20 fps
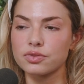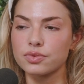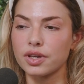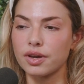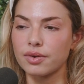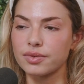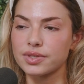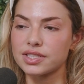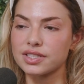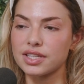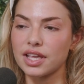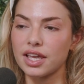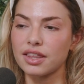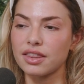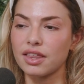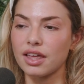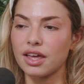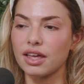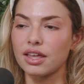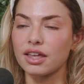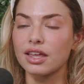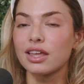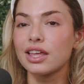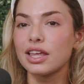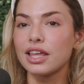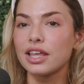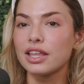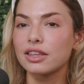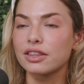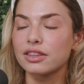We always say that
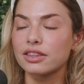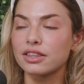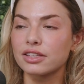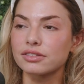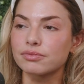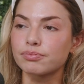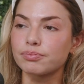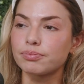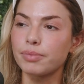the